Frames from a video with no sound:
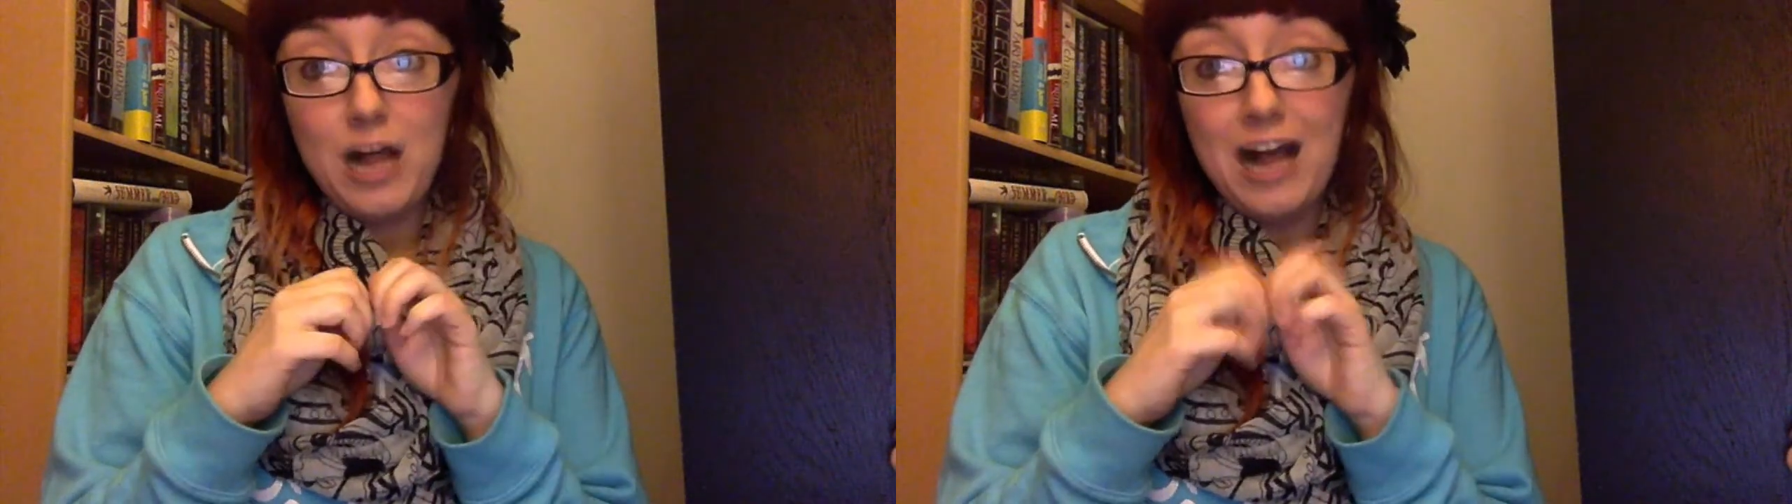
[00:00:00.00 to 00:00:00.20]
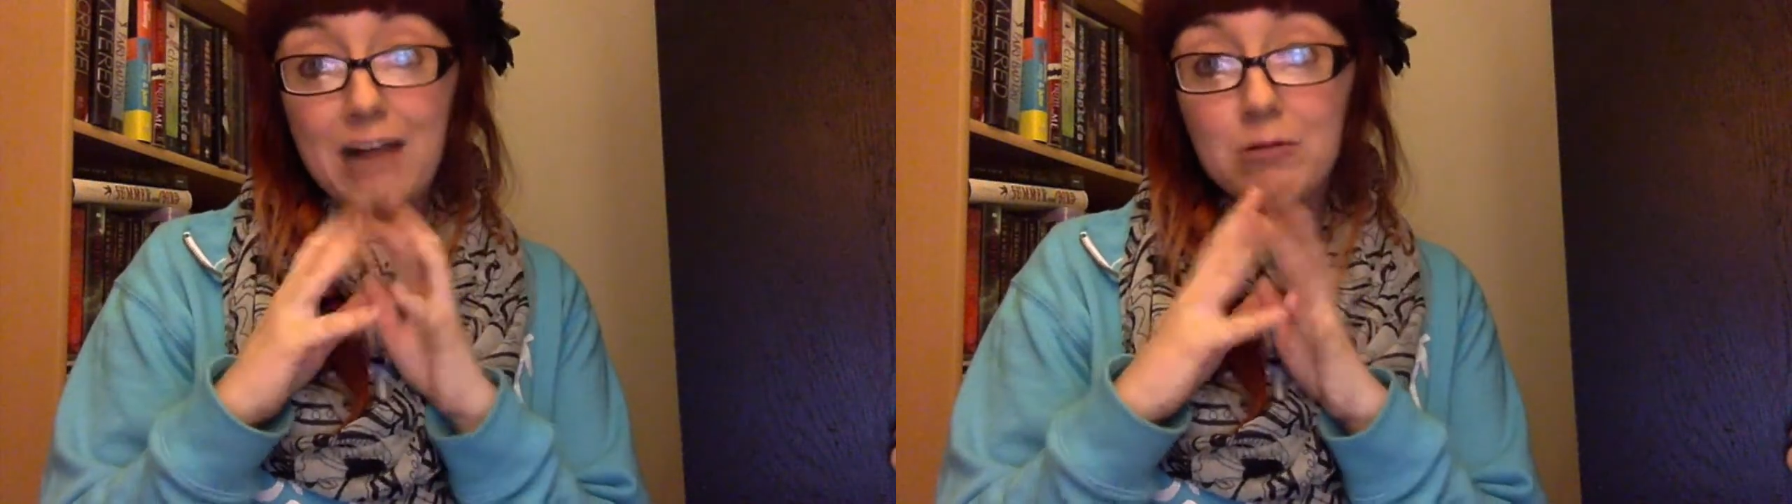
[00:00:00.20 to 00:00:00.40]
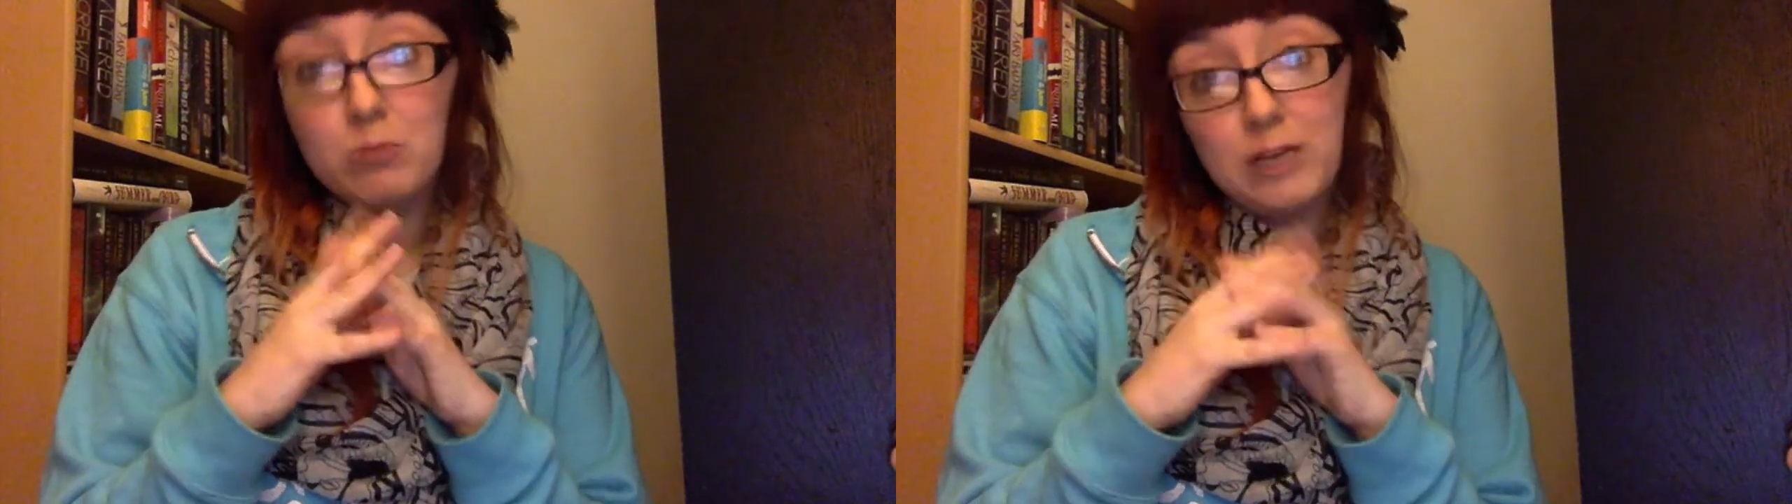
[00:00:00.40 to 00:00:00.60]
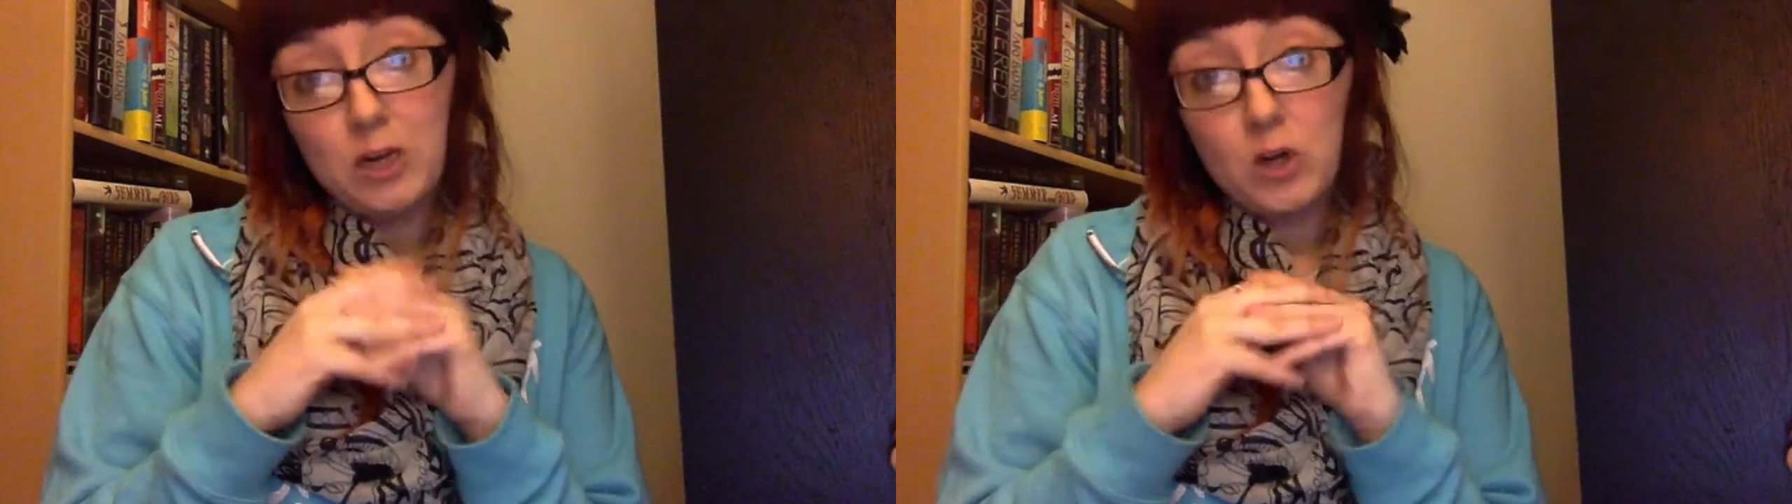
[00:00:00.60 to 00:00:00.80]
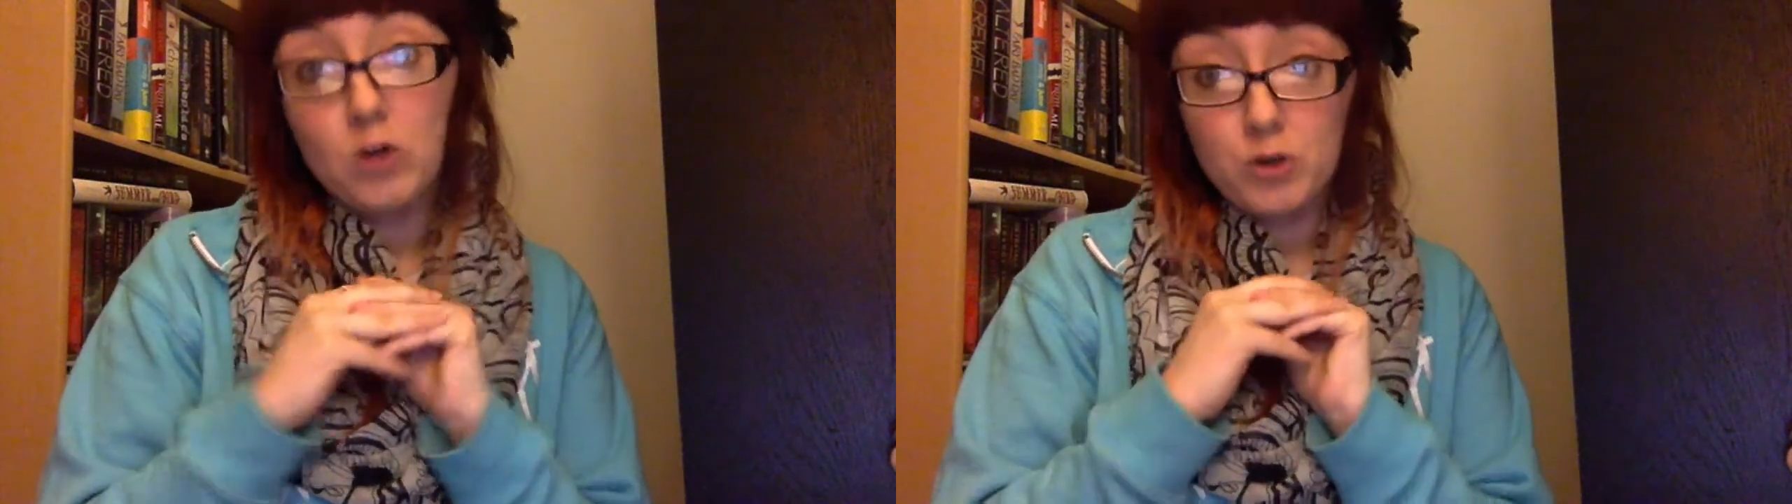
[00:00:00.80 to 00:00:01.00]
I would read
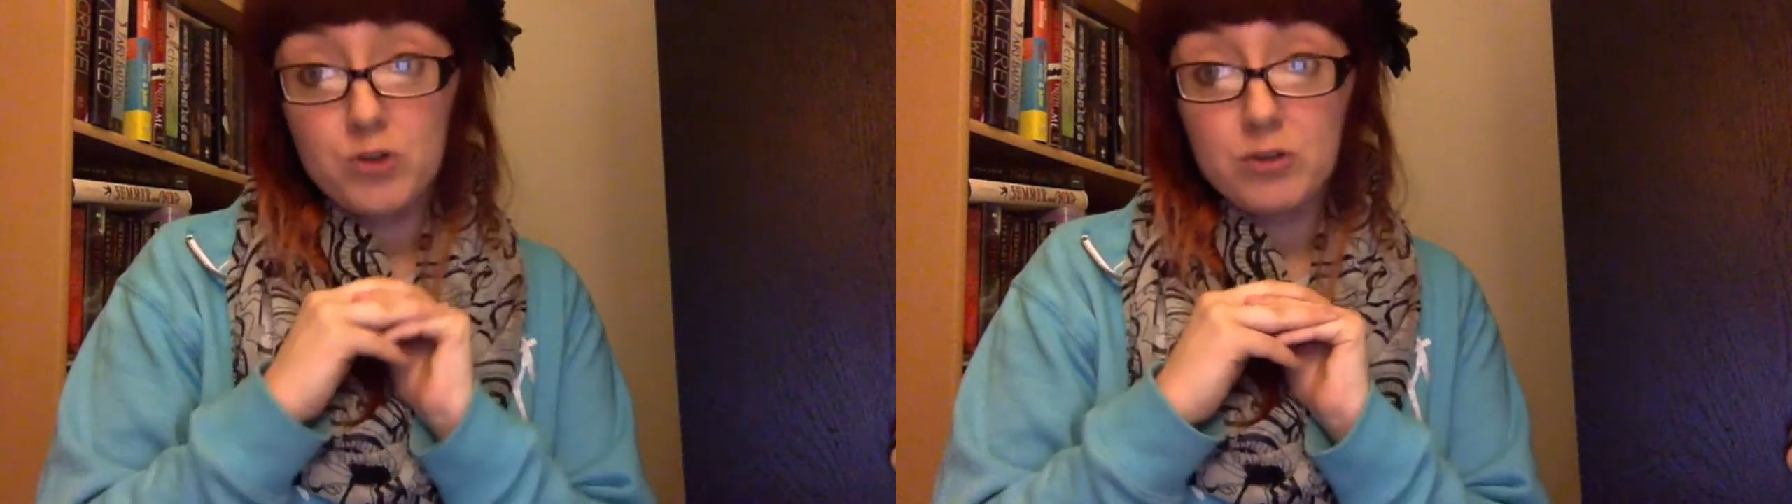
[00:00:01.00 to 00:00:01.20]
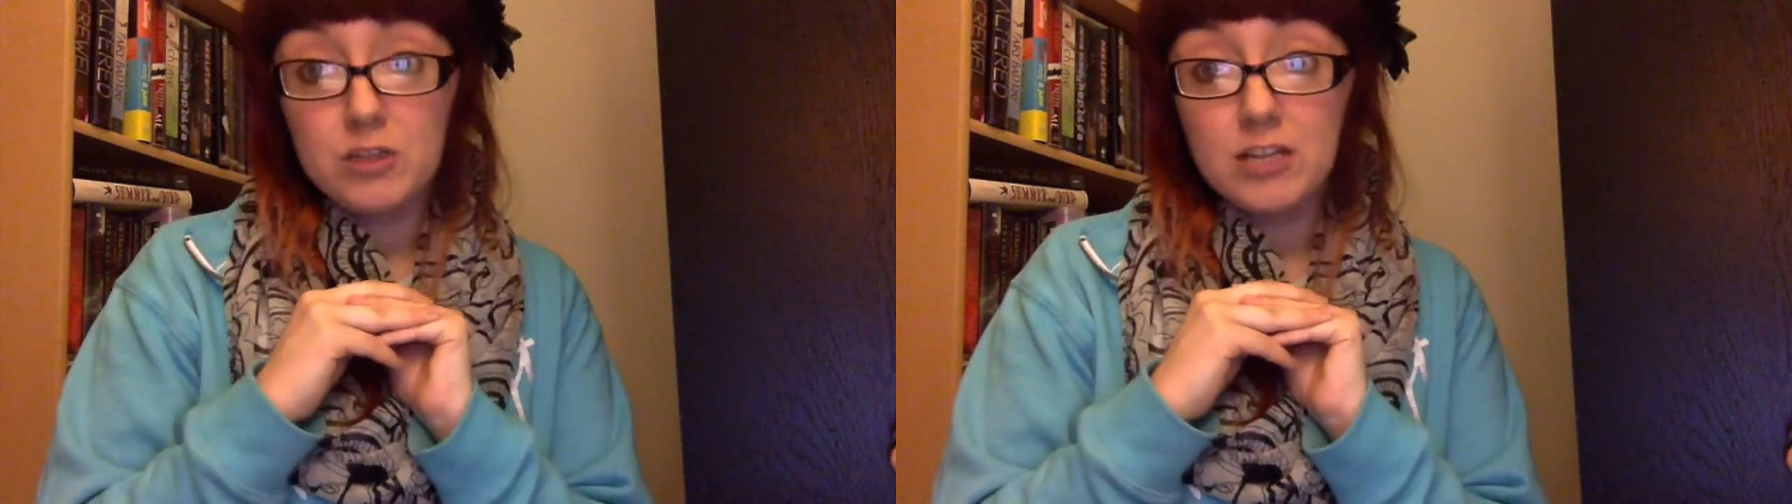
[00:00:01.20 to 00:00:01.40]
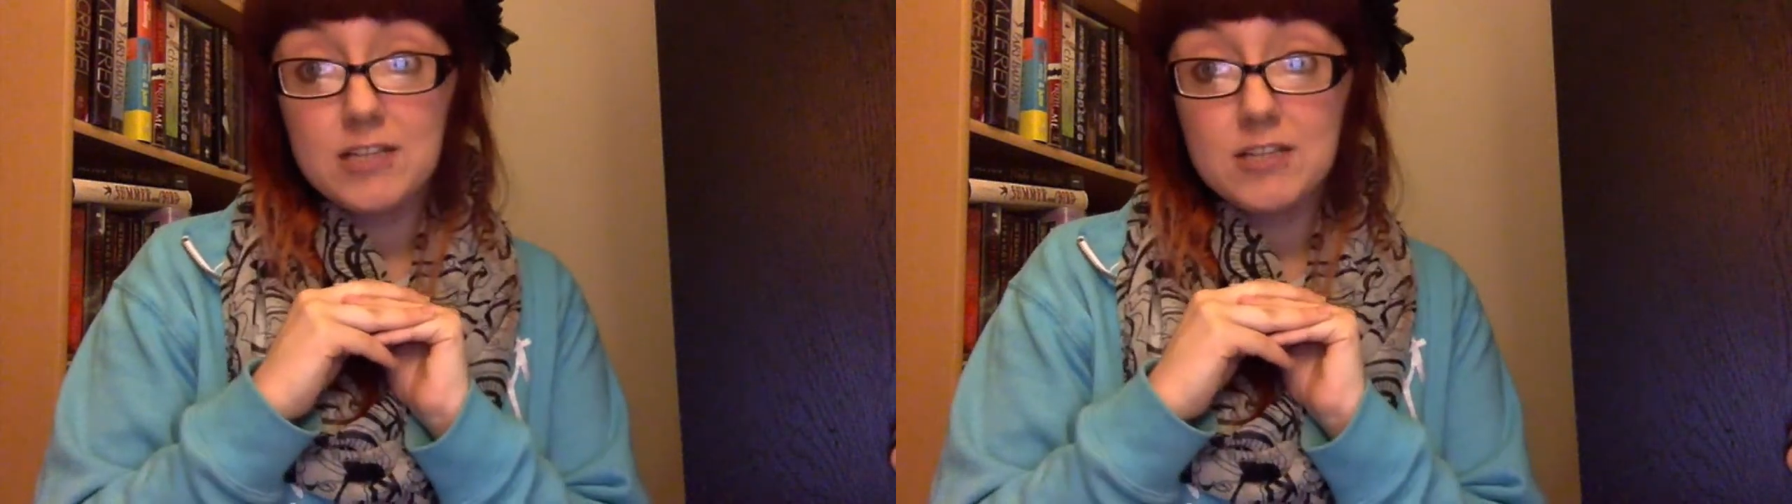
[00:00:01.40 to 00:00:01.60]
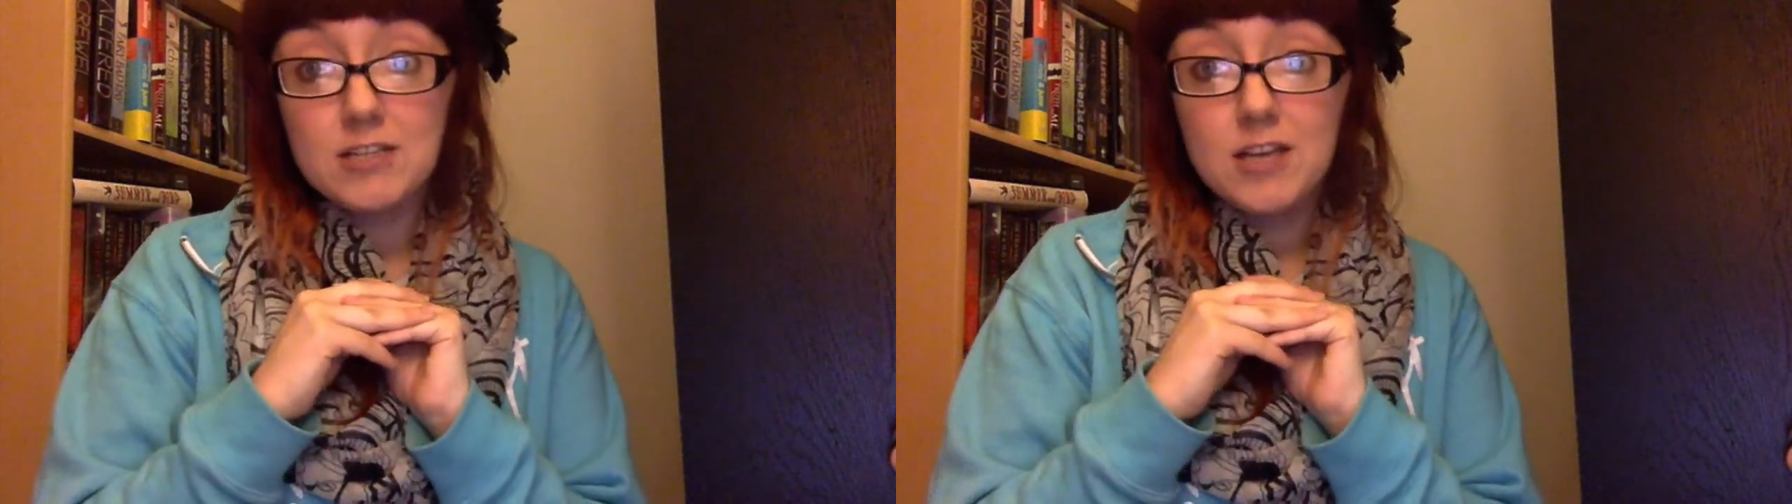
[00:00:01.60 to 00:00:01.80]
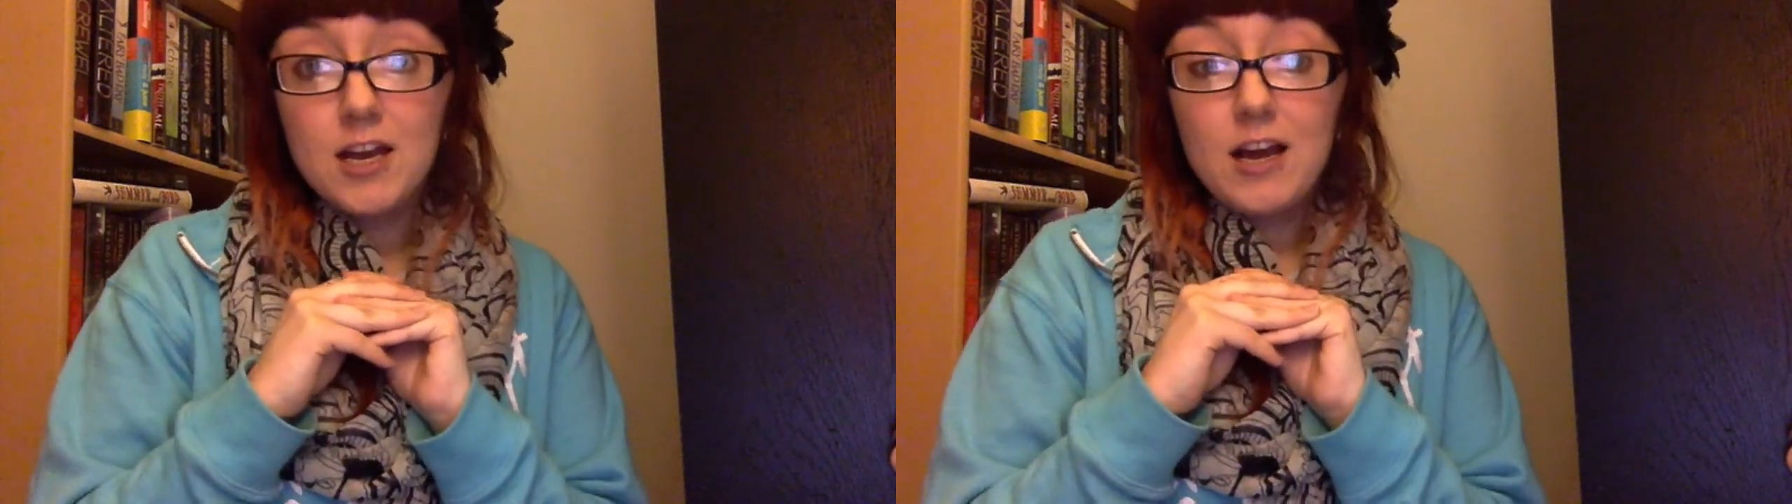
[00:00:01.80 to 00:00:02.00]
her grocery list.
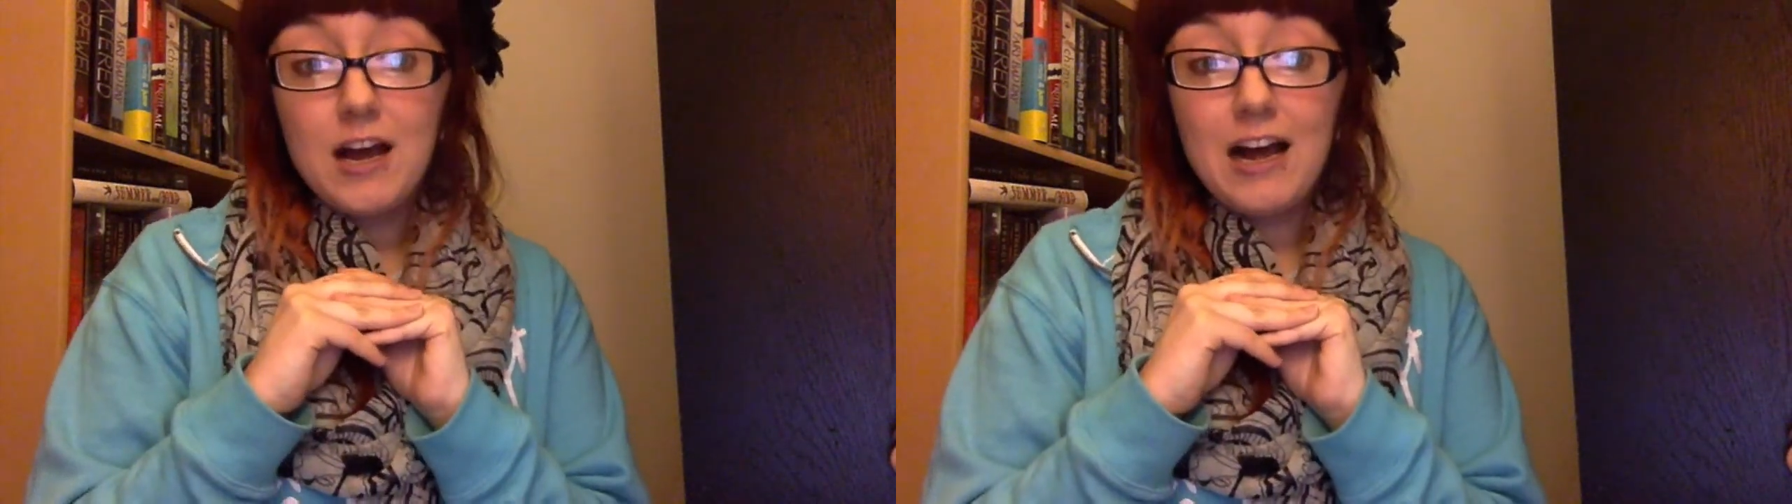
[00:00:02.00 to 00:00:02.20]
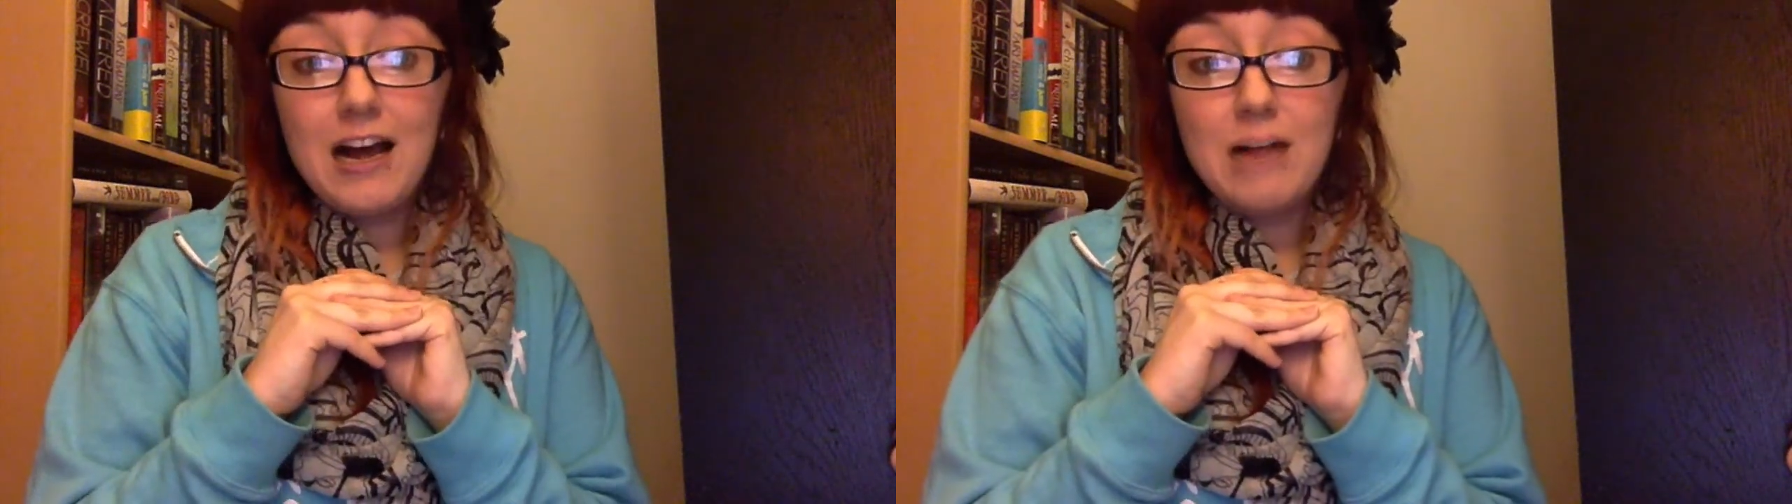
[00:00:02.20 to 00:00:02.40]
I